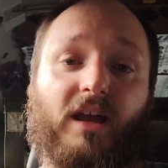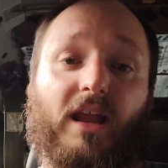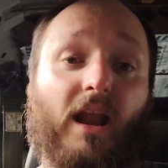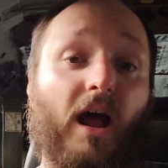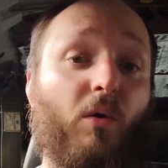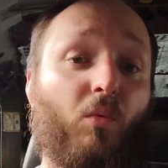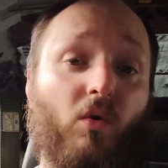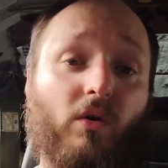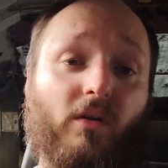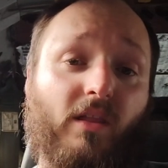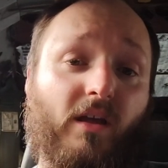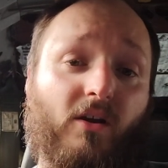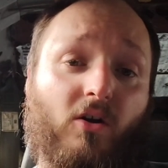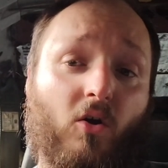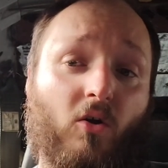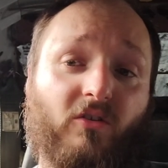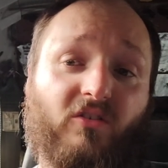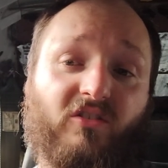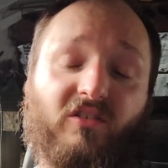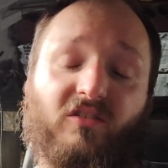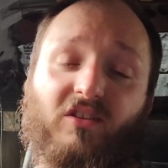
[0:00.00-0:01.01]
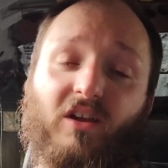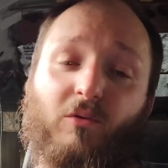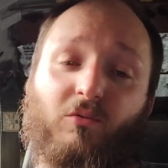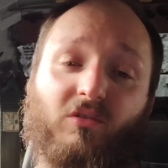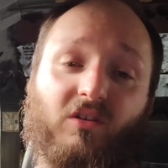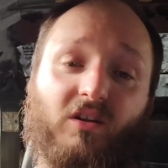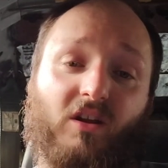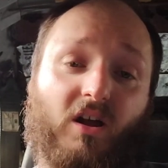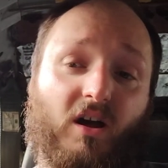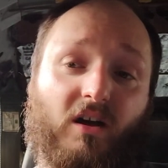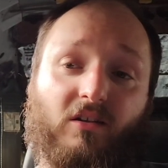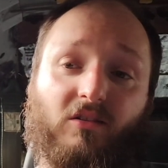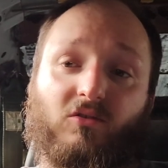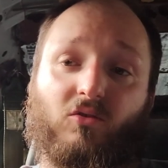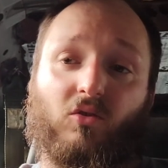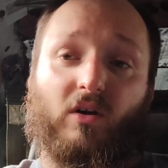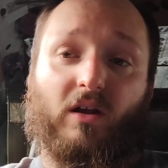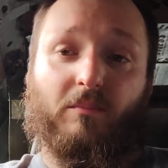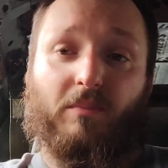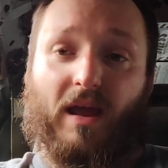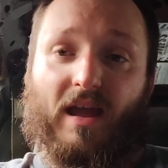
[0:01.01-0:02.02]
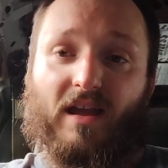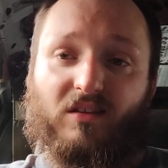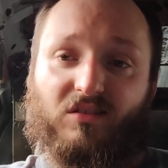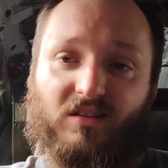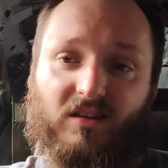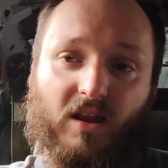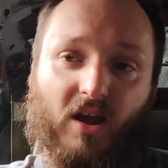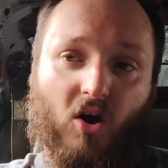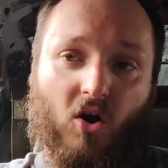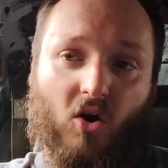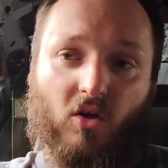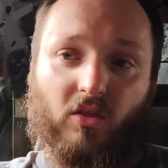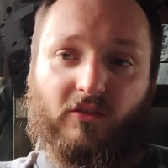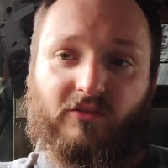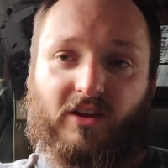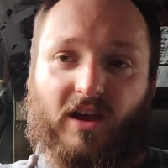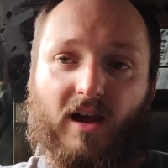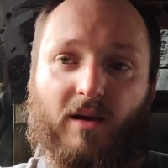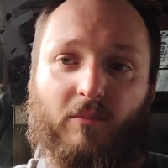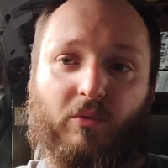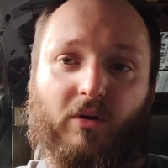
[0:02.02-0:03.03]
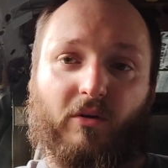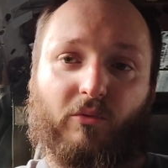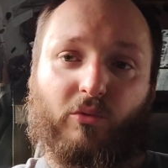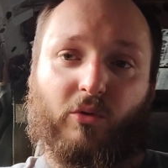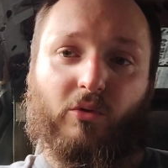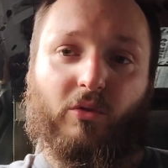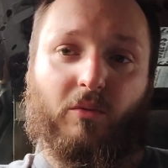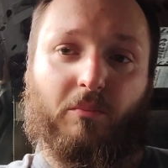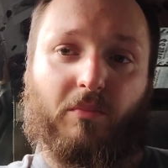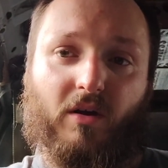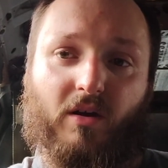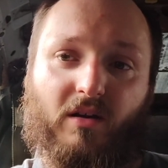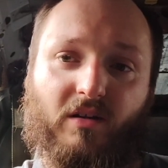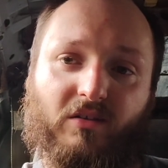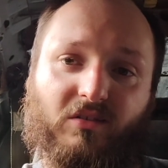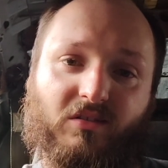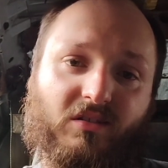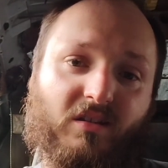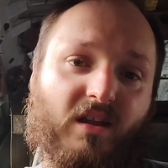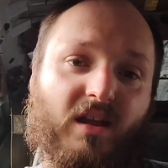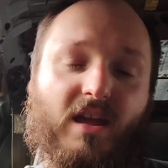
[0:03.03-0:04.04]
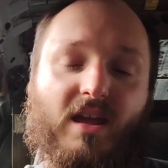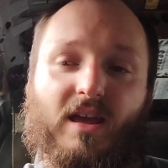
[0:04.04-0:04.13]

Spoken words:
And I wanted that car since I was in high school. I'd pass it all the time when I rode the bus.